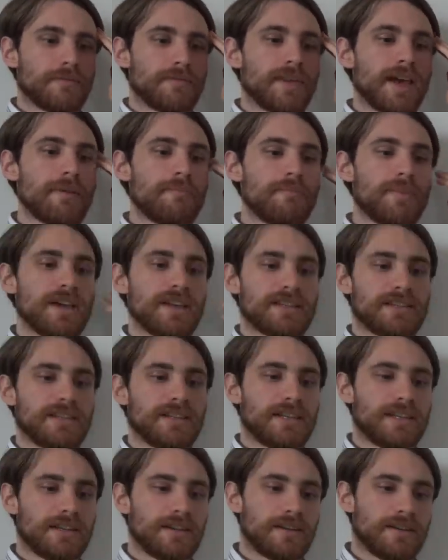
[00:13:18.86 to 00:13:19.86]
That makes
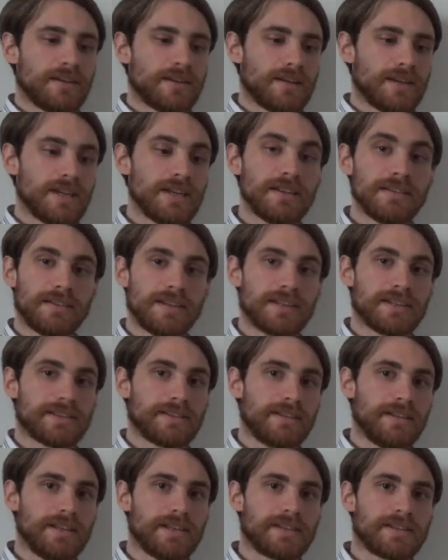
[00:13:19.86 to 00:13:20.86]
it, in
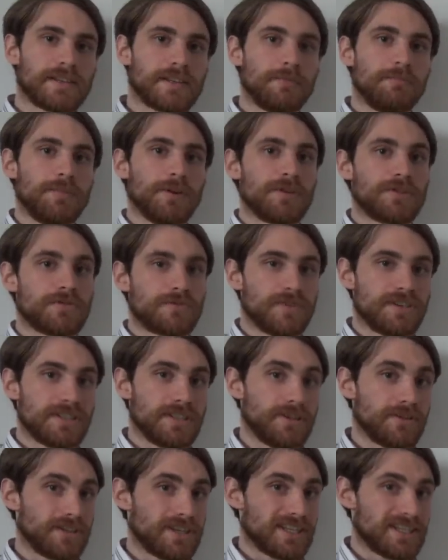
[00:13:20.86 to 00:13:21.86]
this list, the most
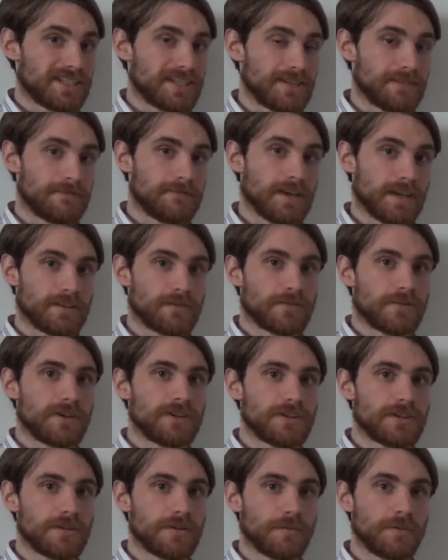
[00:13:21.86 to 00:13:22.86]
resilient Infect
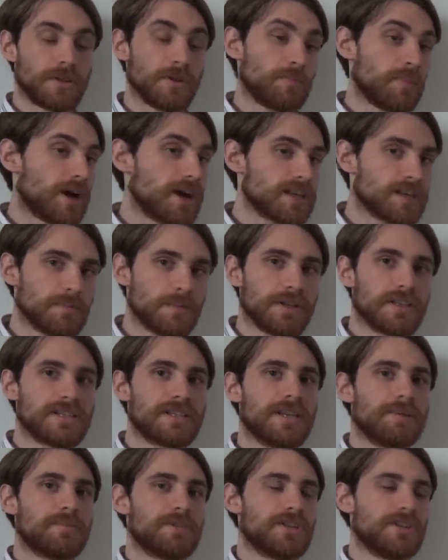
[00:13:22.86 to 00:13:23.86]
creature, with a possible
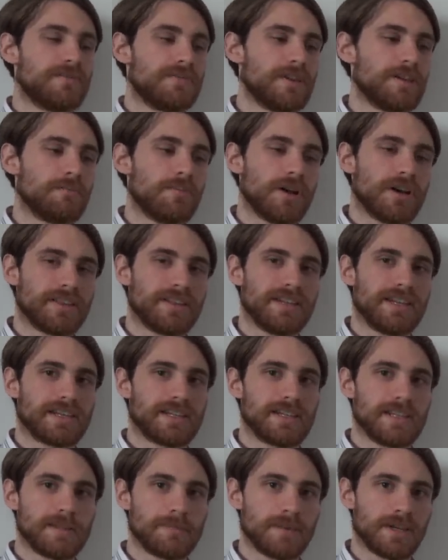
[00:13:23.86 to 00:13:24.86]
exception of Ink Moth
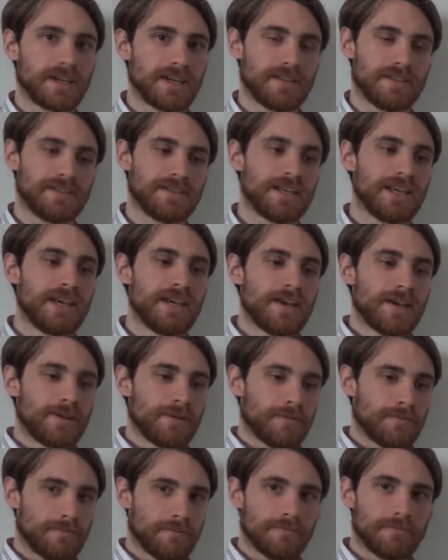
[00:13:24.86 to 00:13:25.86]
Nexus, because
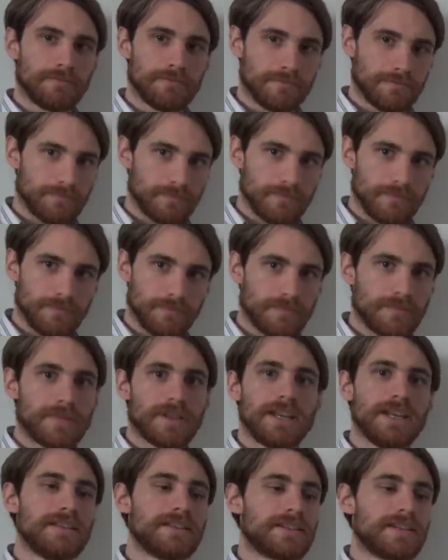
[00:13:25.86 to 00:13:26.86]

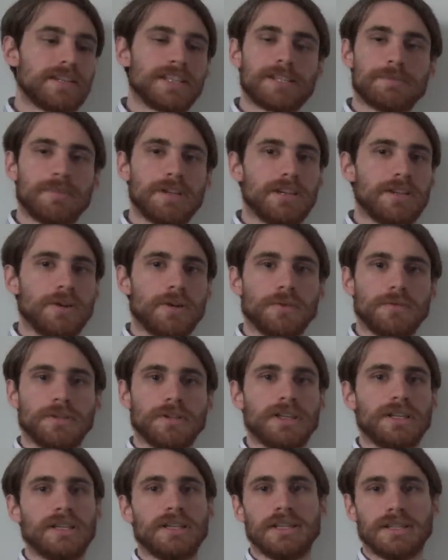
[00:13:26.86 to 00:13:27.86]
instant speed
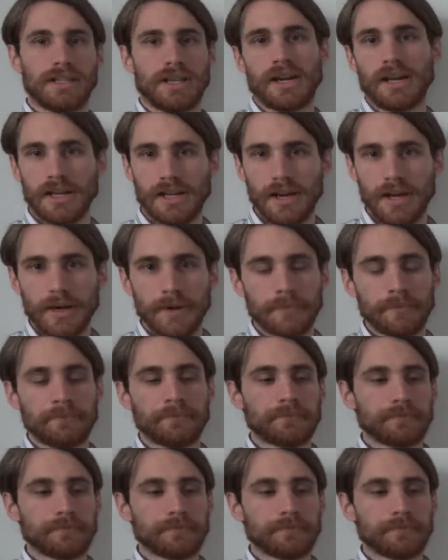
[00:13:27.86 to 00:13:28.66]
only and yada yada.